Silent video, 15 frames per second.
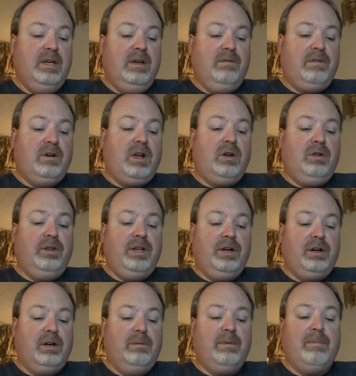for not only
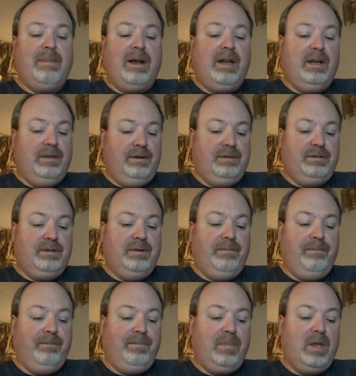her but many others.
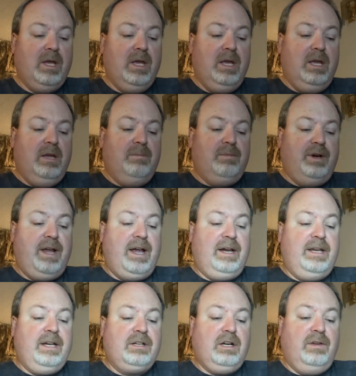Brienne
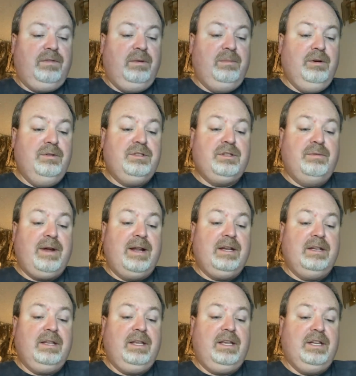kicked off her boots and ran
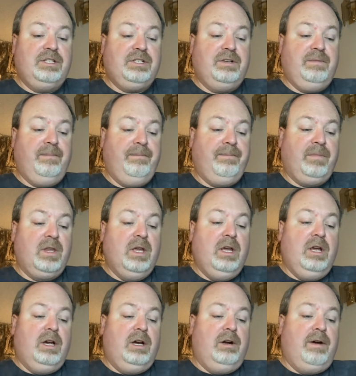into the kitchen.
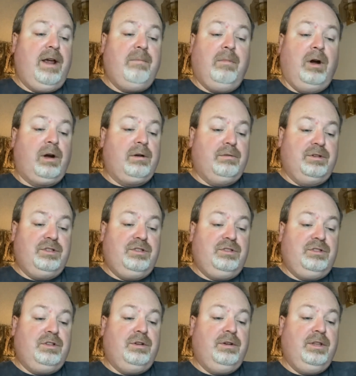Her Aunt Margaret was
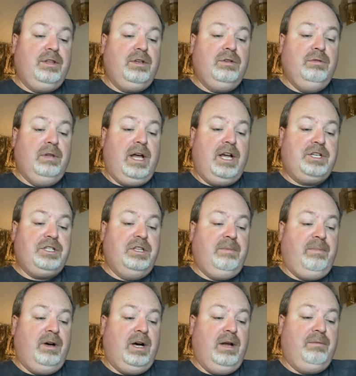stirring the goulash in the
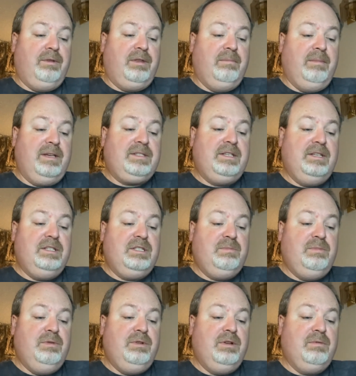pot with a mixing
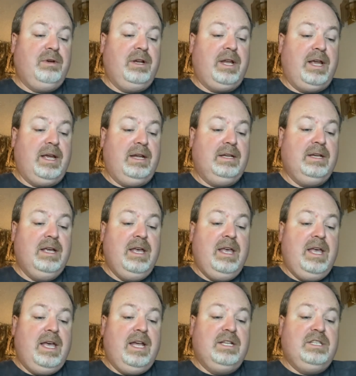spoon in one hand
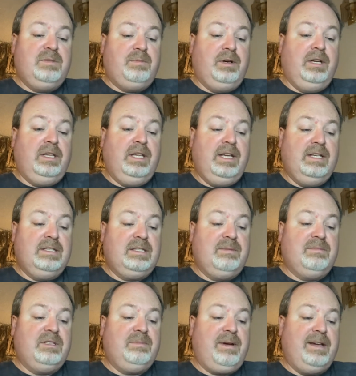and sprinkling in some
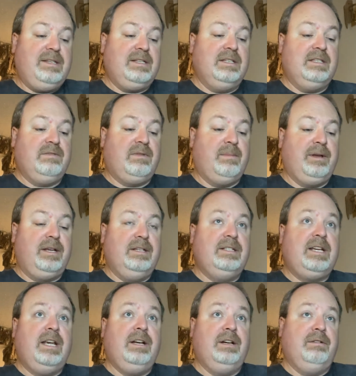spices from a
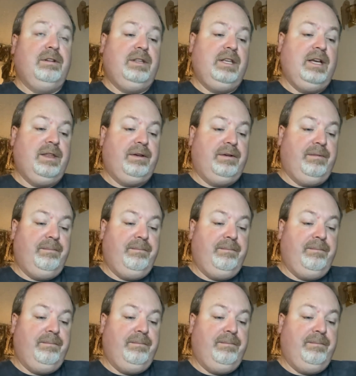container with the other.